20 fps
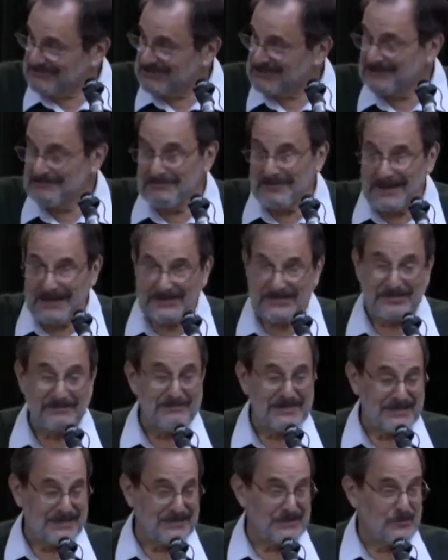Just
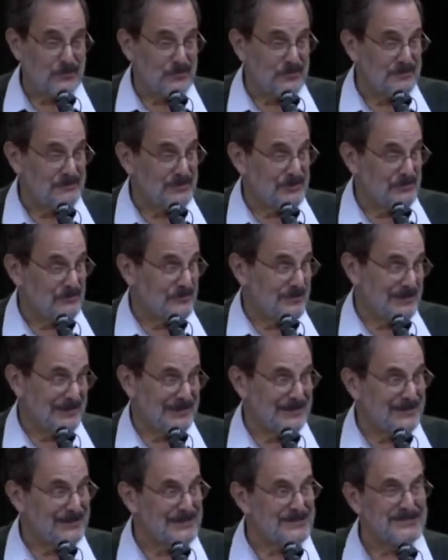imagine me as a woman
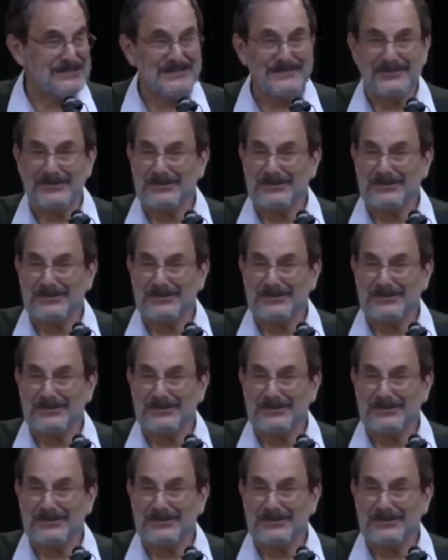reading this